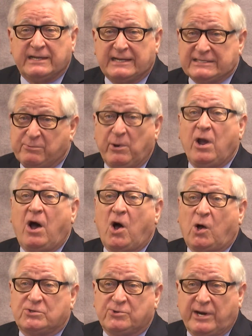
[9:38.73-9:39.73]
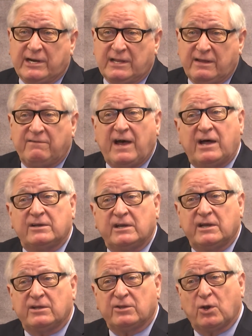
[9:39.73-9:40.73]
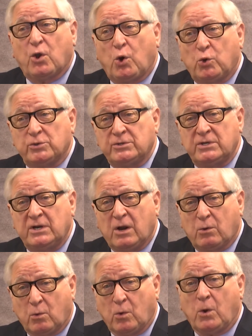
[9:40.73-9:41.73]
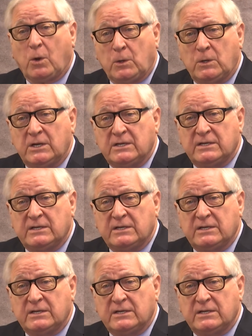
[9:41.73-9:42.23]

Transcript: as we all try to live out the golden rule